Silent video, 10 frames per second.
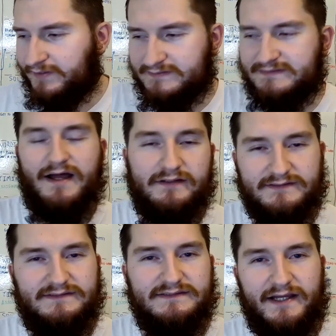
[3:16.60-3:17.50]
is not
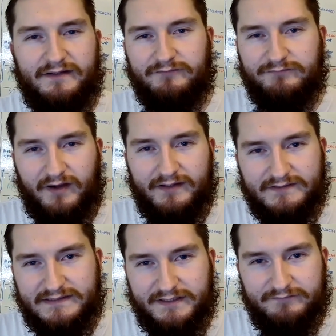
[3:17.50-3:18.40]
inciting
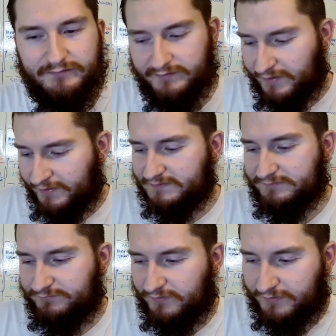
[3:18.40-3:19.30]
violence either. It's
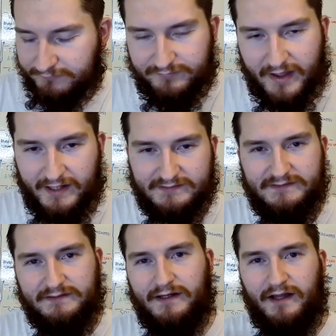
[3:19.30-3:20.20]
a fucking fact.
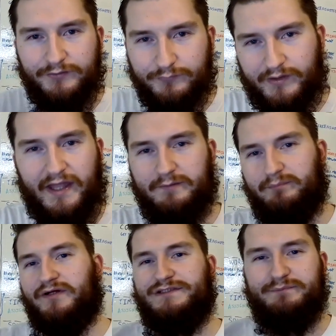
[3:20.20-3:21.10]
You can't
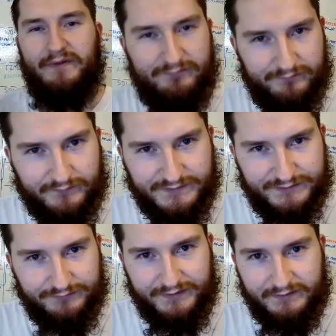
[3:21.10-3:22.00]
punch me through the
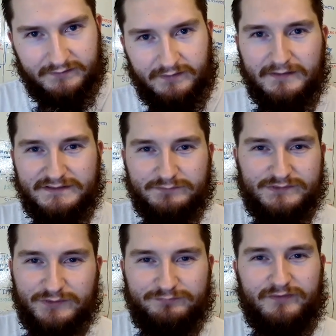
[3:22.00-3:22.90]
screen. So
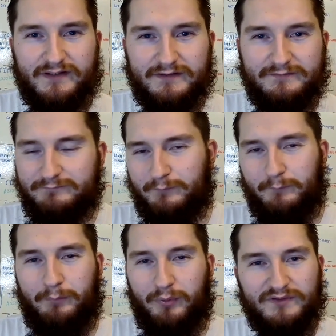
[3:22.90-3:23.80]
don't fucking
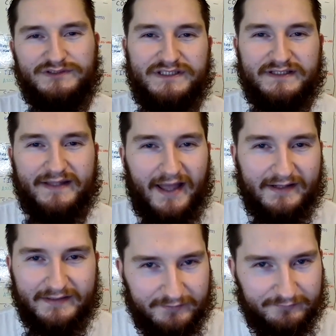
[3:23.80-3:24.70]
bullshit
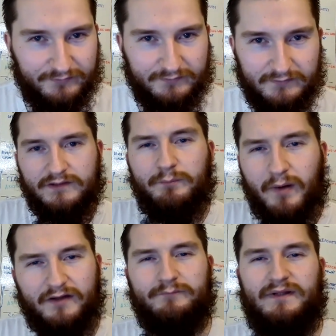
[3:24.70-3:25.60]
that either. The
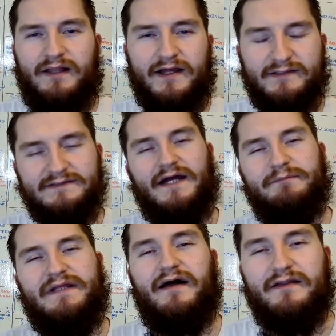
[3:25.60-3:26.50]
bottom line is,
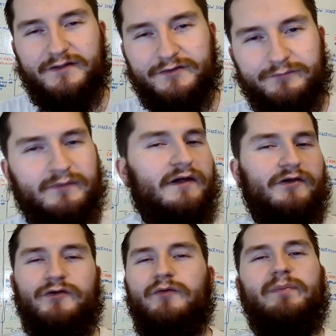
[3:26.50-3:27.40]
I'm telling you,
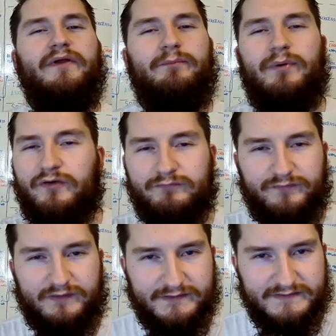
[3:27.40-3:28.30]
you'll be
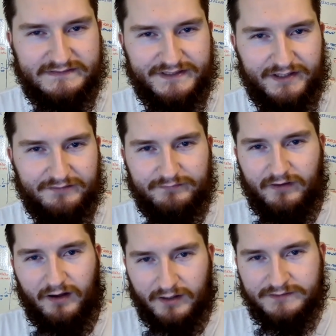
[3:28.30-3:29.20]
perfectly safe
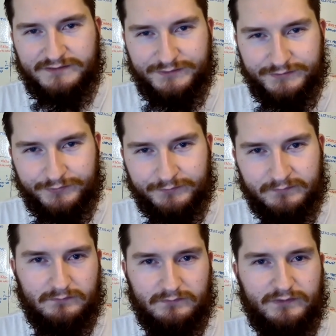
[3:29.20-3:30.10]
on Zoom.
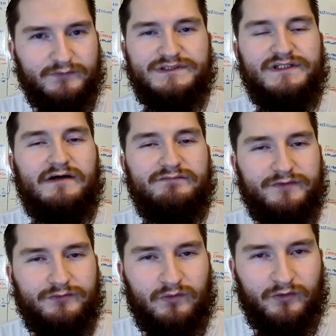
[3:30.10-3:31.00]
There's
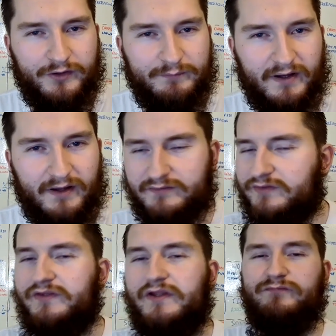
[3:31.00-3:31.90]
nothing to worry about.
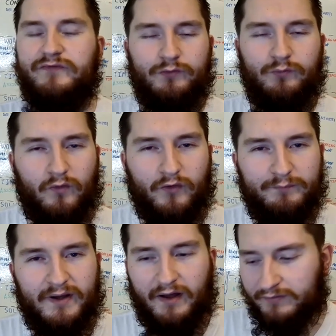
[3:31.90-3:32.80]
Nothing to worry
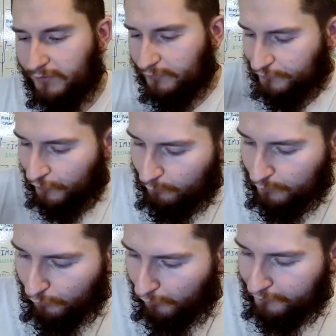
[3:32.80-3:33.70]
about no
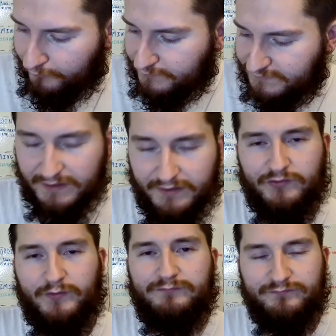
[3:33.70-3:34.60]
lawyers,
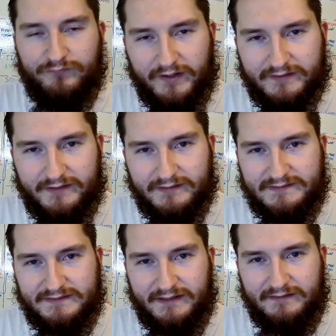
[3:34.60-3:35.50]
no threatening to
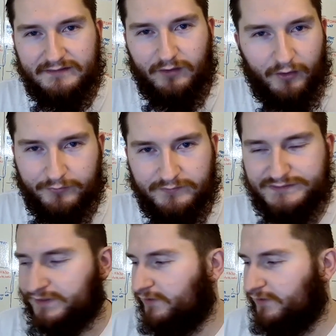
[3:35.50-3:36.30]
send lawyers,